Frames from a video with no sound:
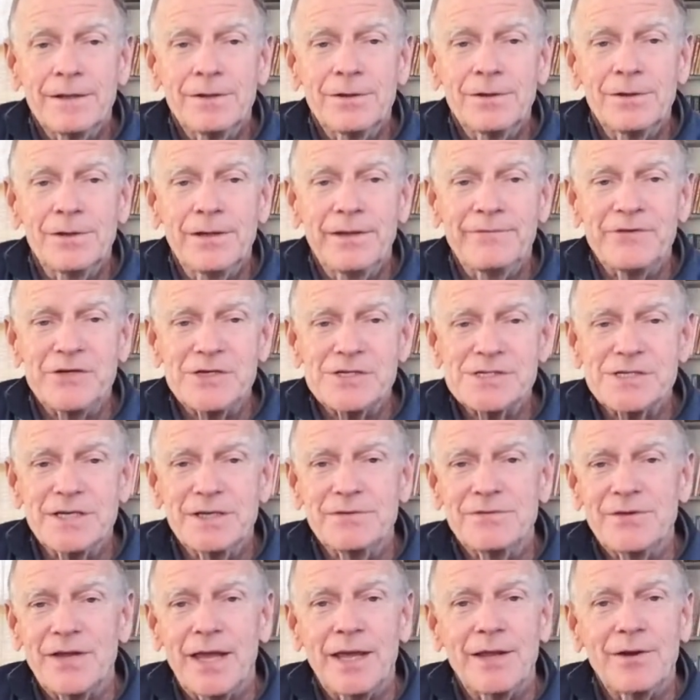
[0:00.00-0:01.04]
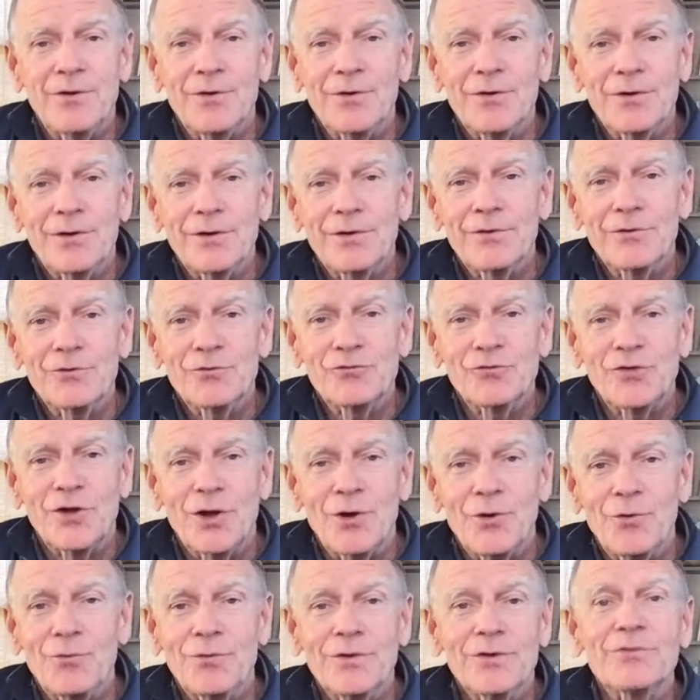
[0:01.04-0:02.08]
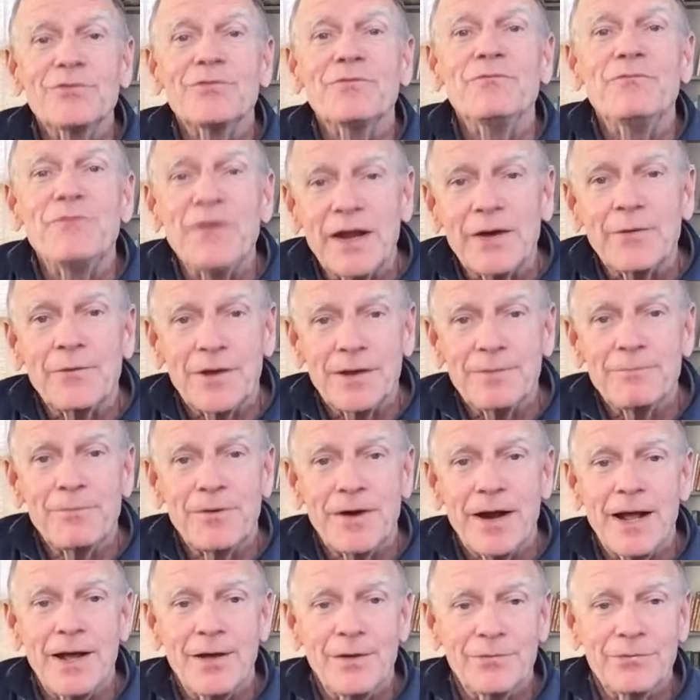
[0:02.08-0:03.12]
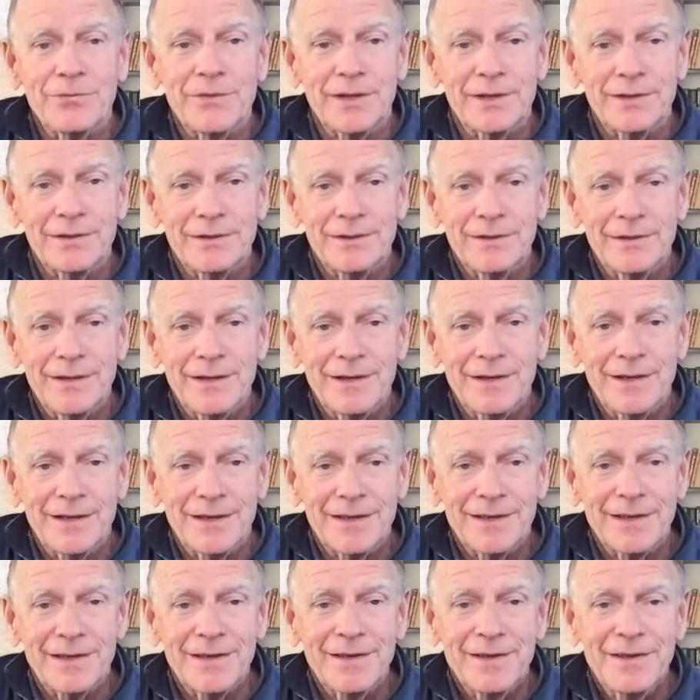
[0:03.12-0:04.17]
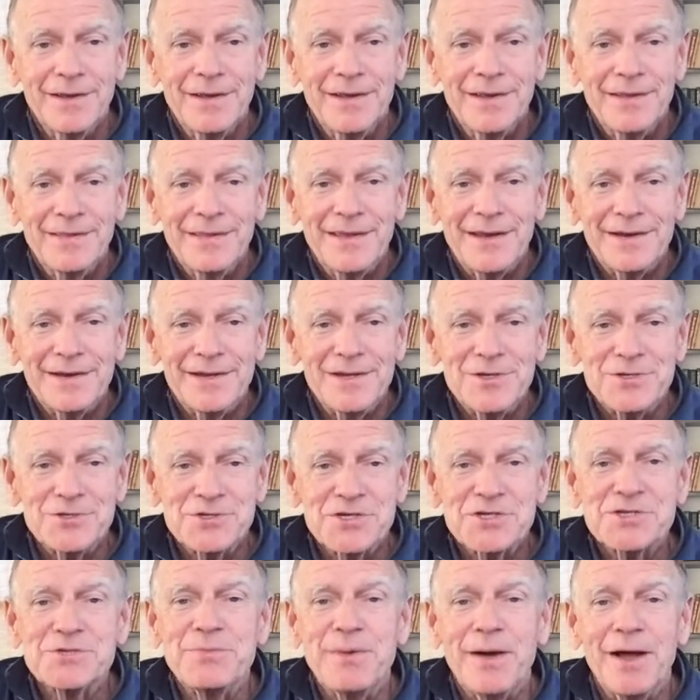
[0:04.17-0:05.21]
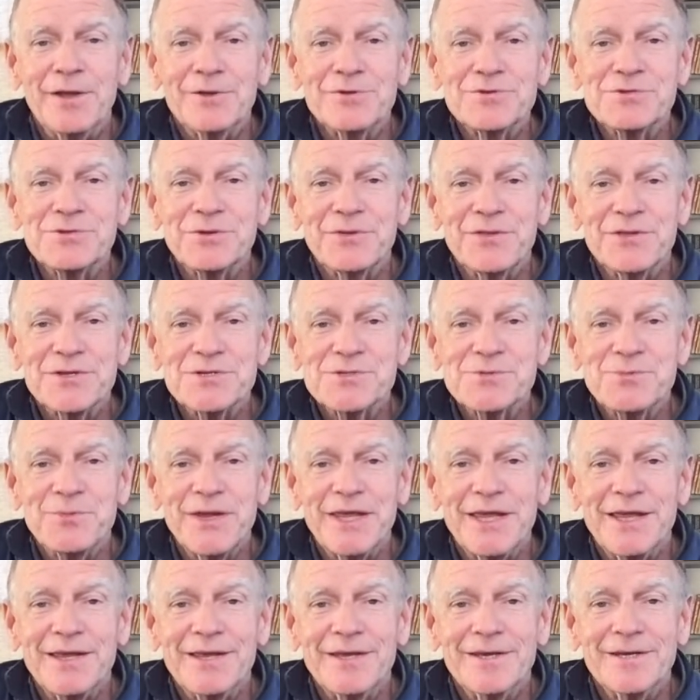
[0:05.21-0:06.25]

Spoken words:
Livingston Taylor Show is very proud that he's a sponsor this week.